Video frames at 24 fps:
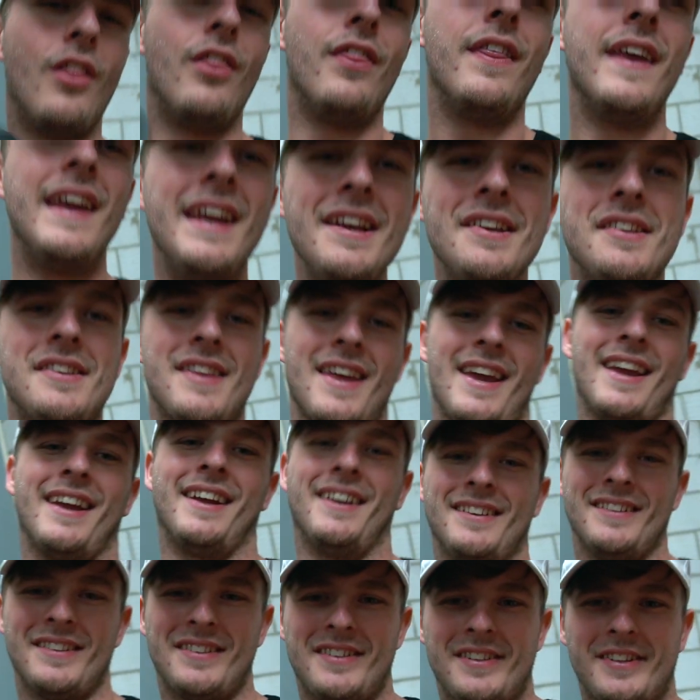these
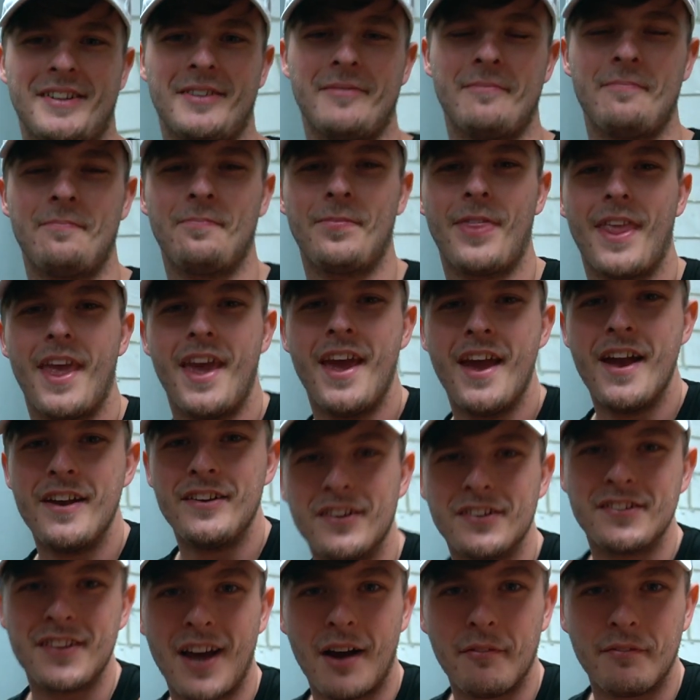things
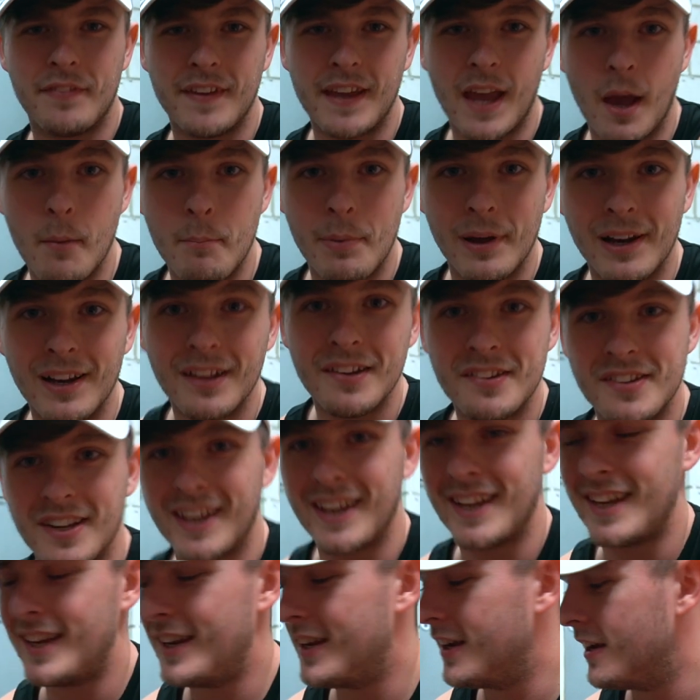just have the
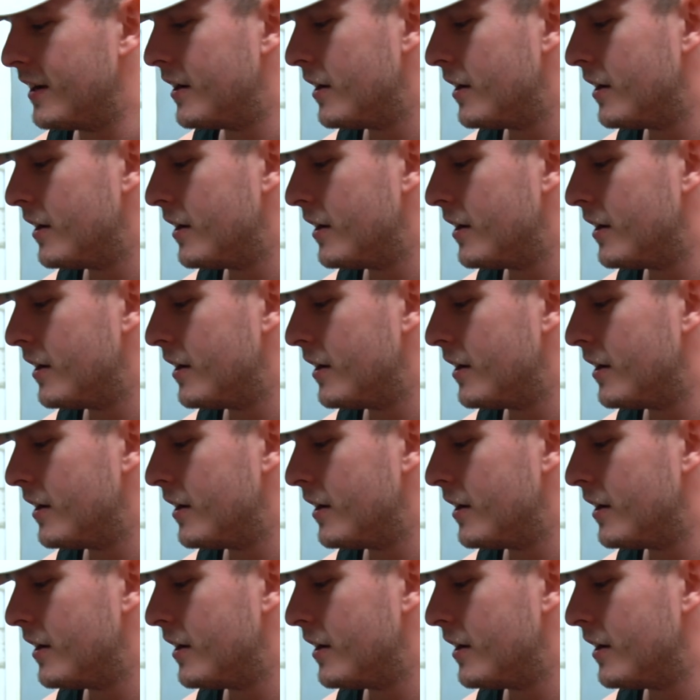ability